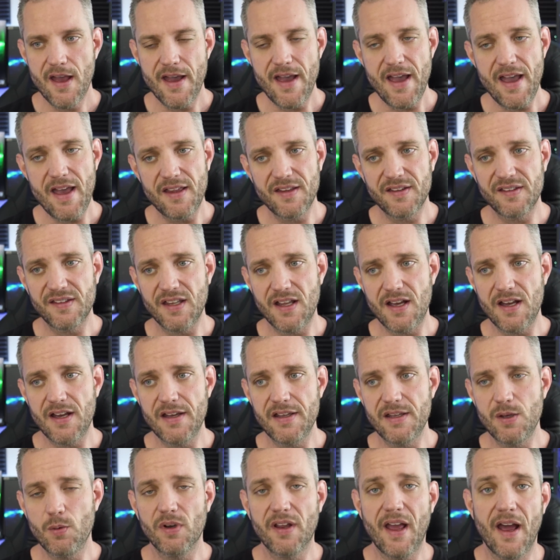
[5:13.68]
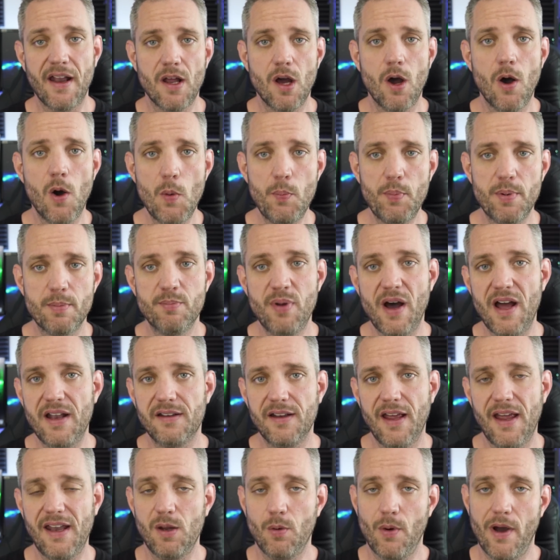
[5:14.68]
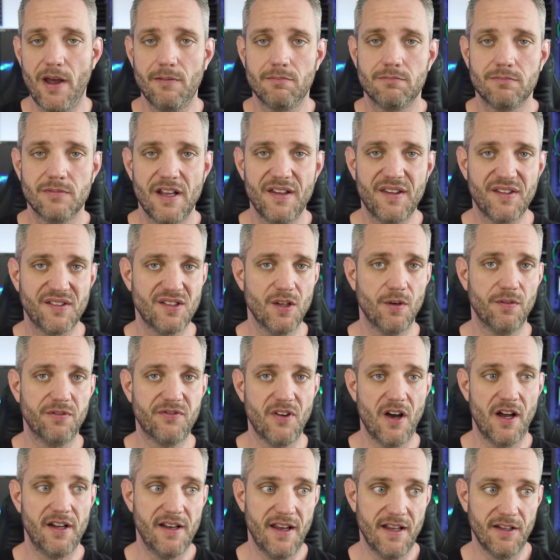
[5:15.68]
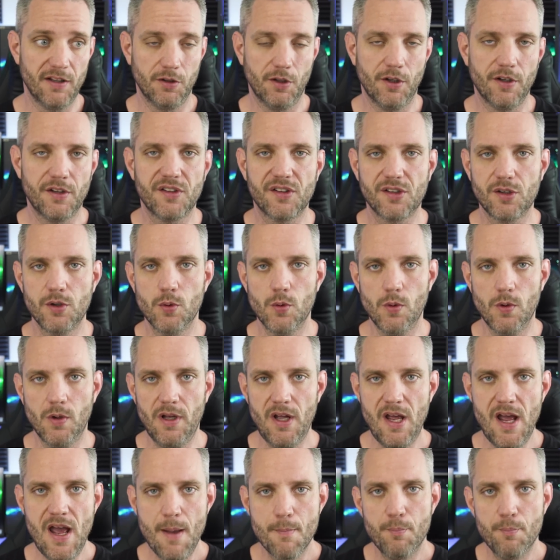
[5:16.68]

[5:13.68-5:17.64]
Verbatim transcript: as uh, you would kind of hope, but anyway, it's still fun and looks cool.